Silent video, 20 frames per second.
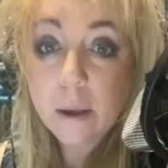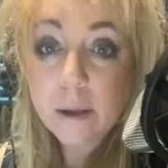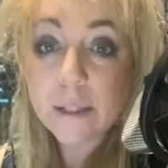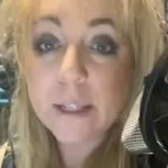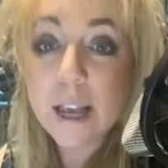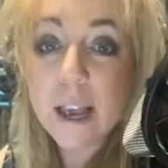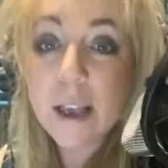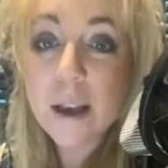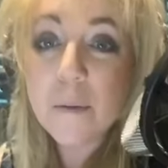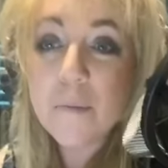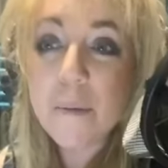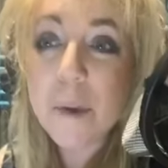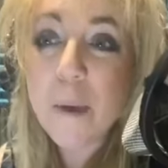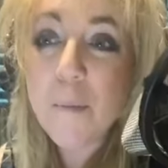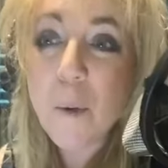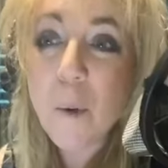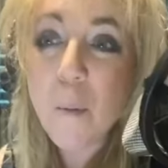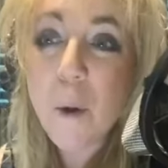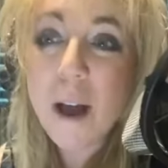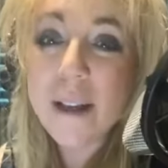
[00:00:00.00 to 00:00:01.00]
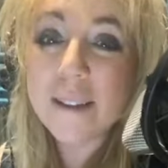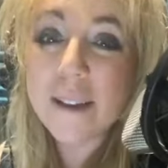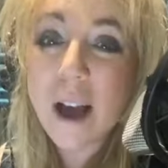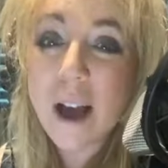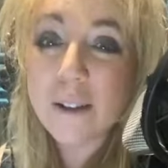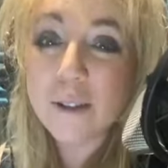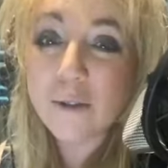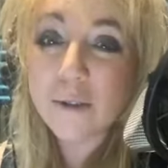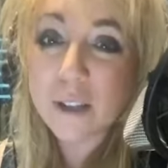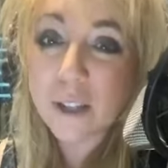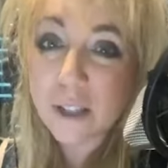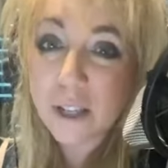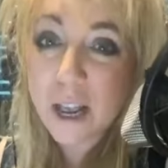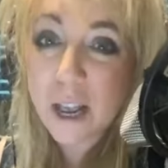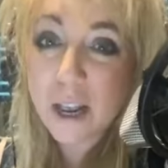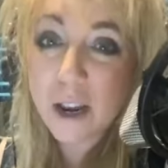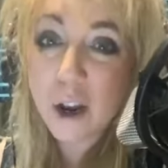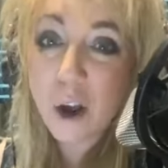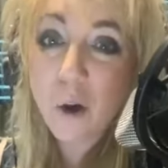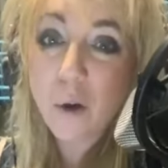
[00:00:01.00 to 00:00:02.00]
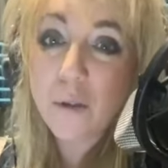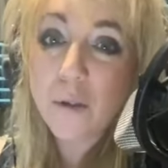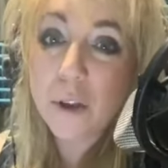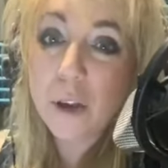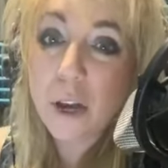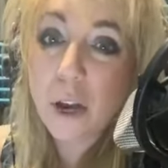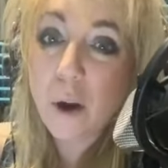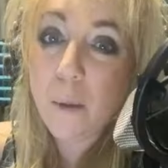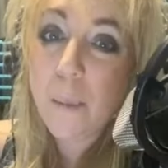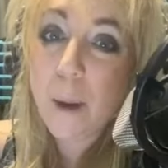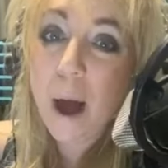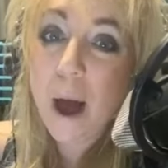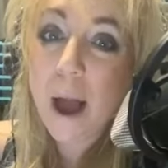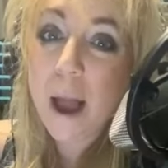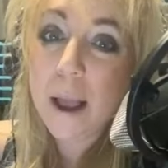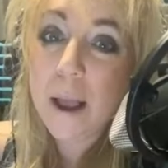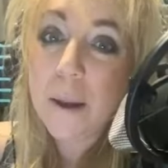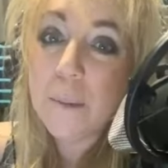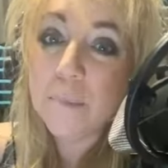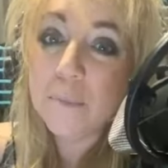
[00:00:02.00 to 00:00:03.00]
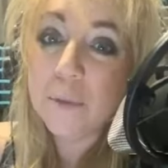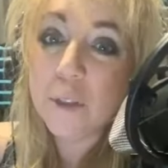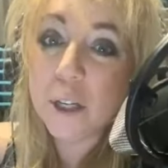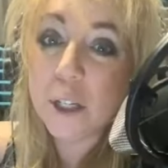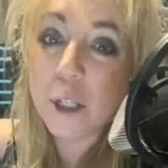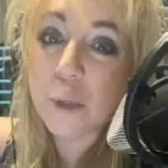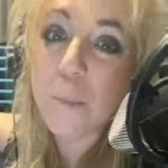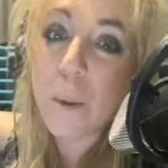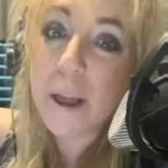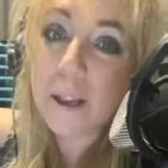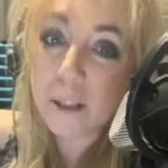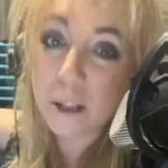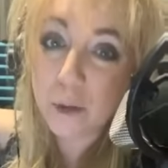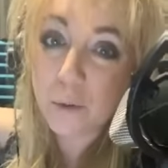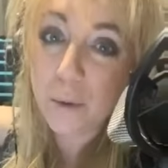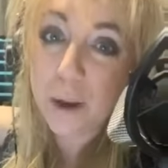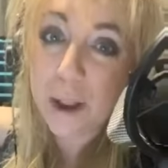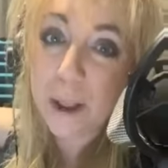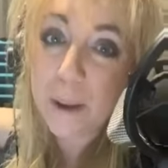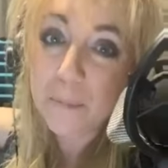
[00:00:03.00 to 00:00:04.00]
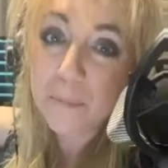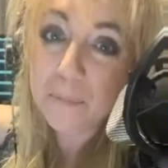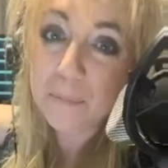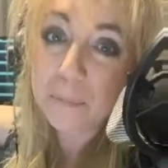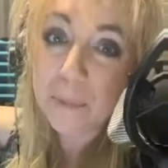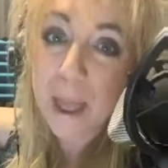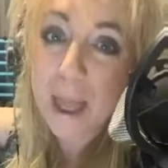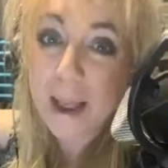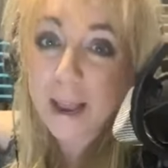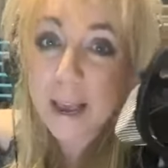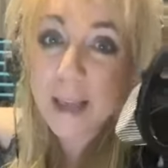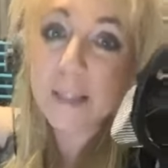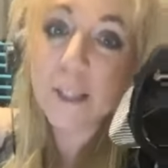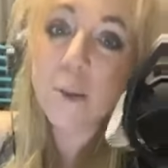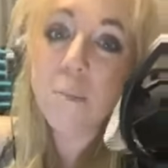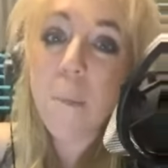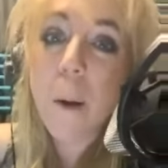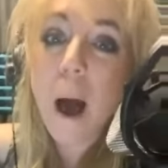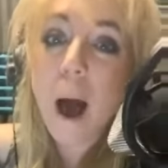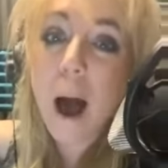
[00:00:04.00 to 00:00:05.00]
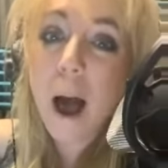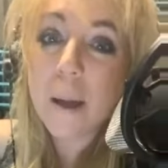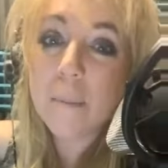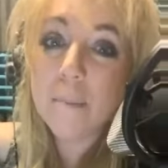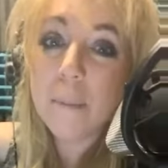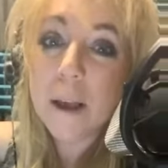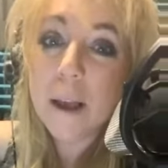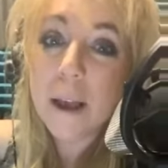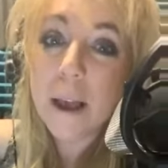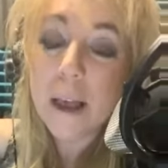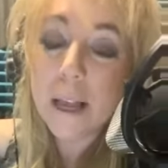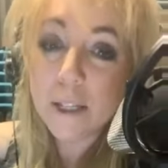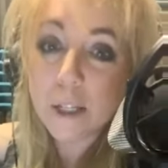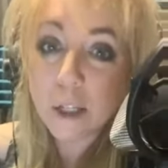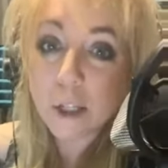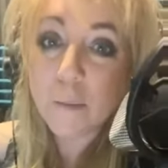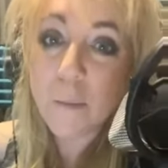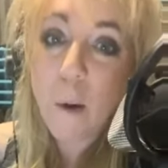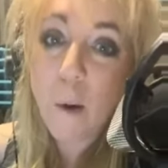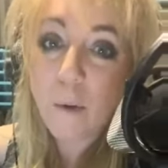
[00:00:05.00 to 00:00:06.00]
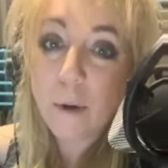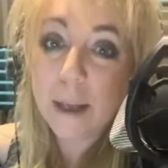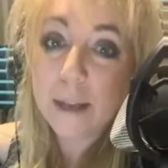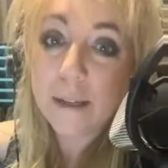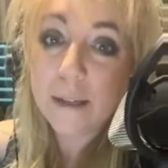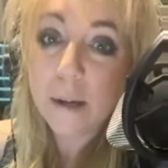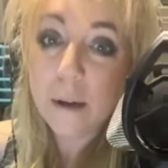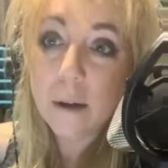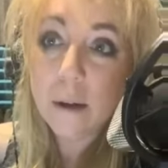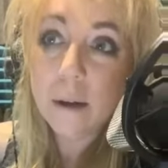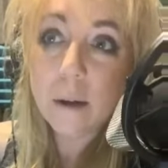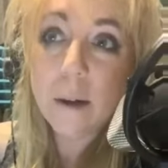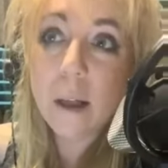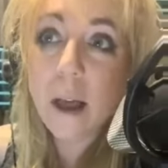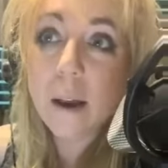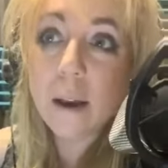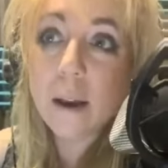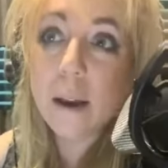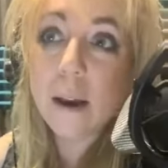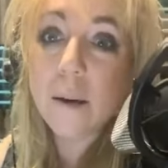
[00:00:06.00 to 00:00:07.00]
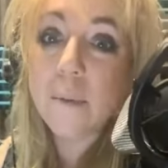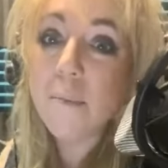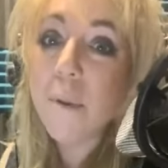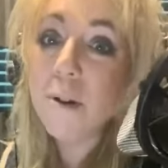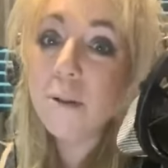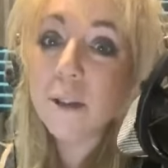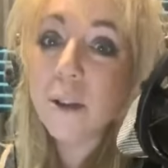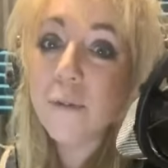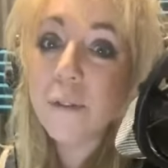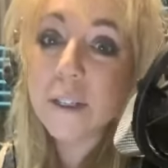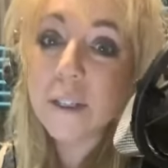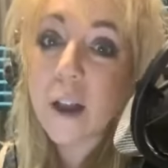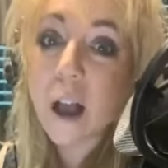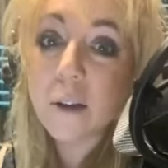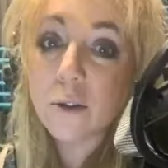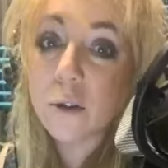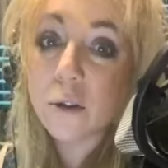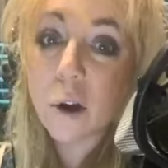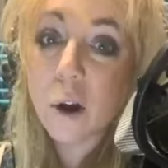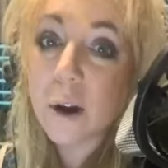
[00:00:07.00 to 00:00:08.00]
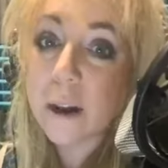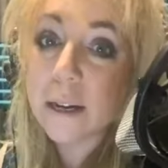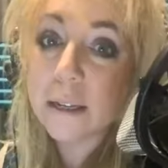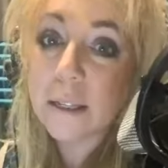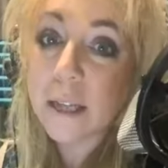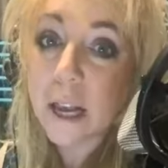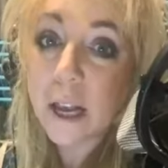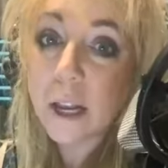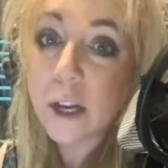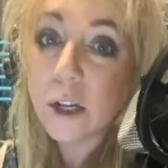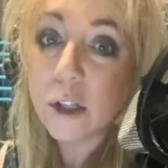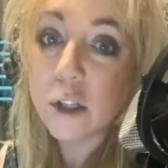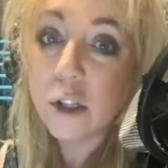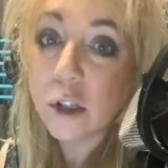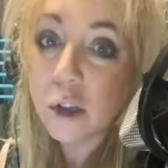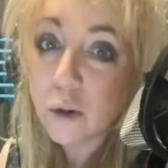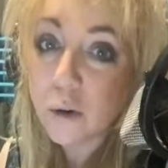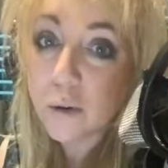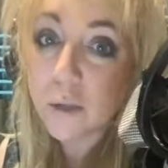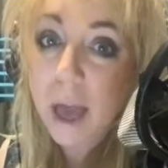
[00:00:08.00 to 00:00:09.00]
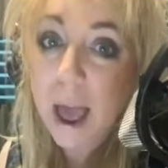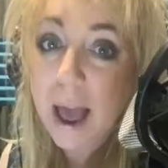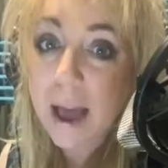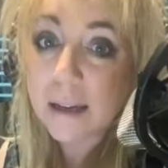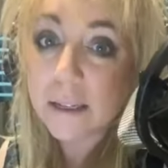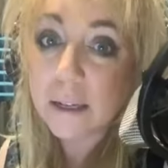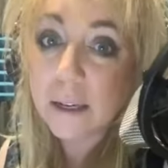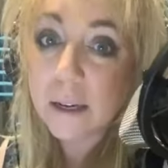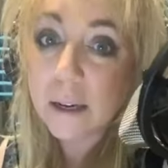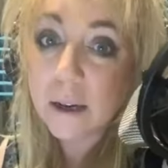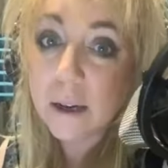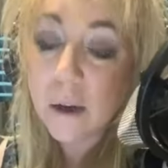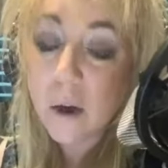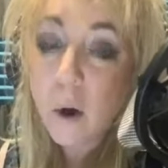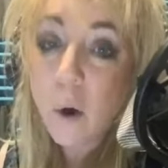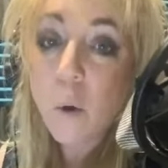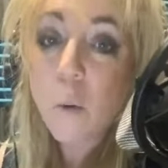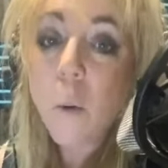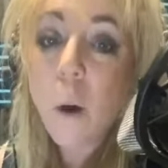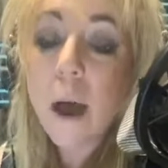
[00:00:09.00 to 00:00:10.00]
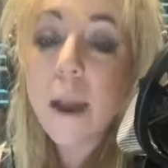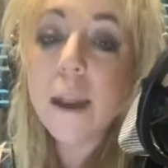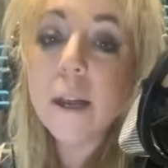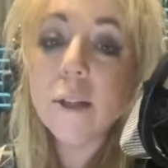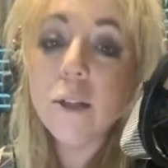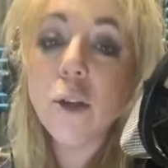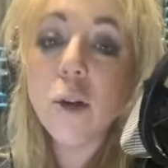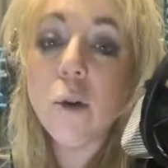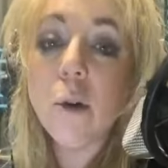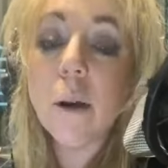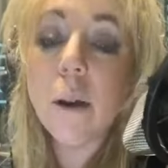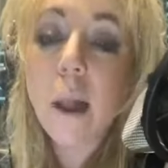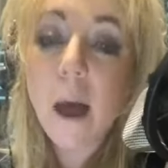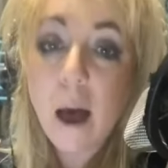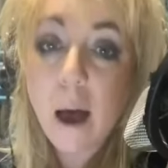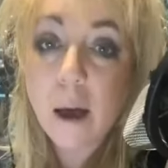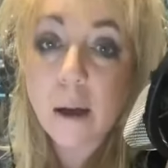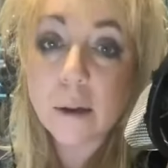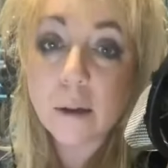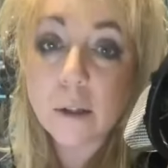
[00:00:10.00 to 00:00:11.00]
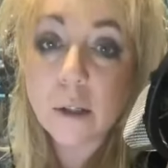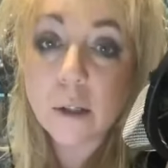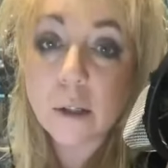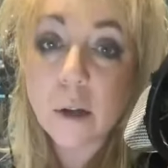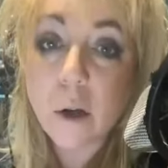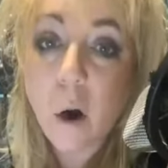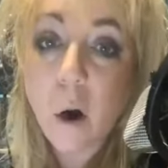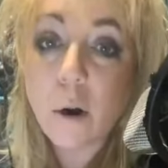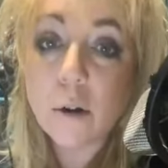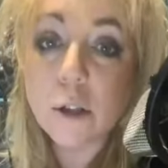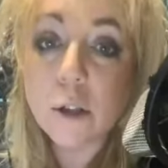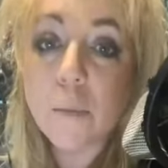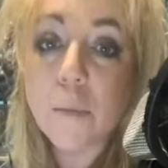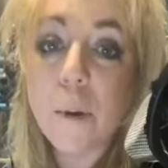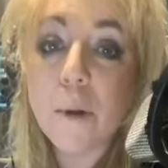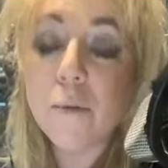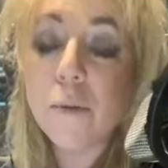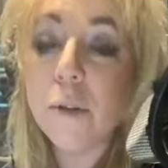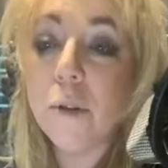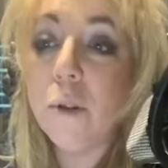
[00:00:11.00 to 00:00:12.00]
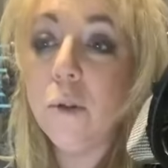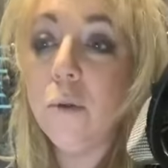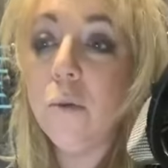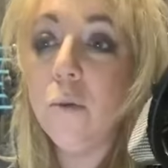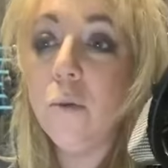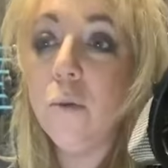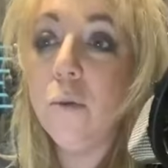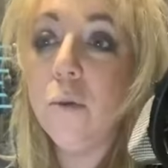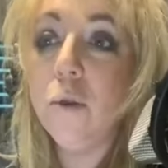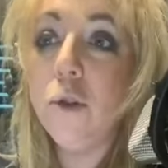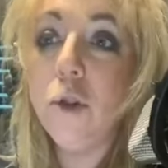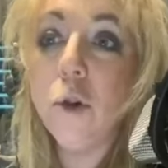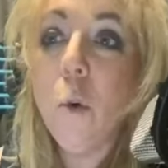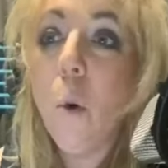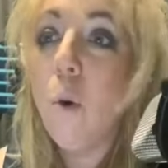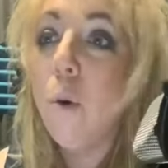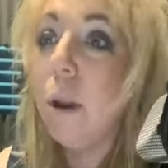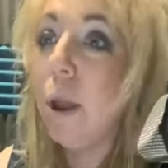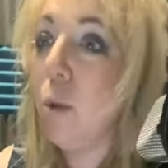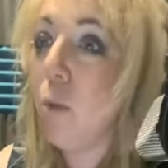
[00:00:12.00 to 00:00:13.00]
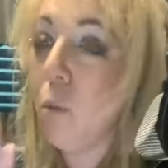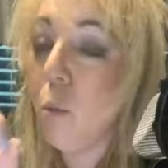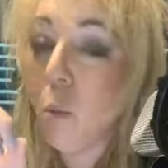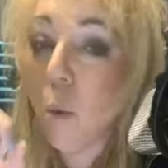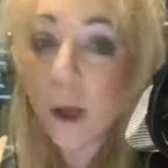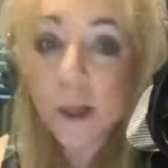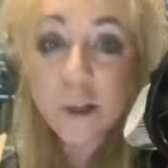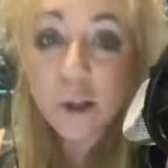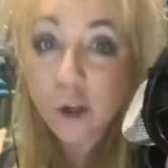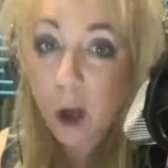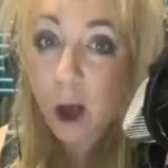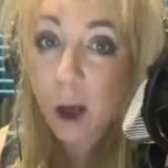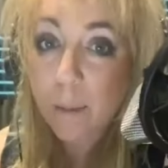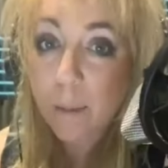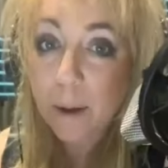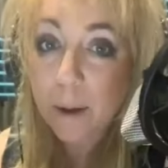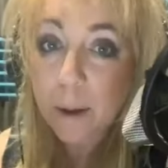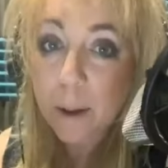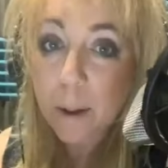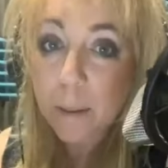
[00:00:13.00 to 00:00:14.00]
See, people want doctors to tell you to go to the nearby dispensary and get some pot and smoke it. No. Most of us doctors aren't going to tell you to do that. One is your lungs are supposed to do only one job,